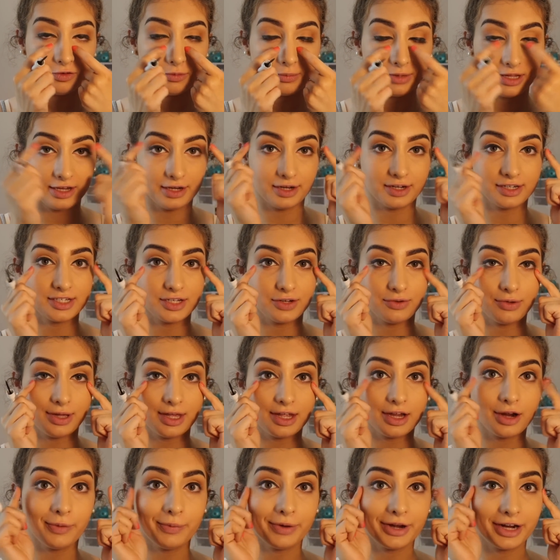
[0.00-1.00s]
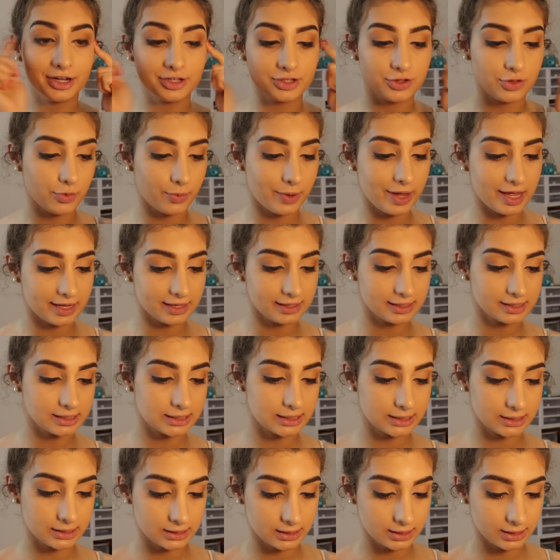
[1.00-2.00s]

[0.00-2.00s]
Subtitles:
from here to here, we're gonna do the wings.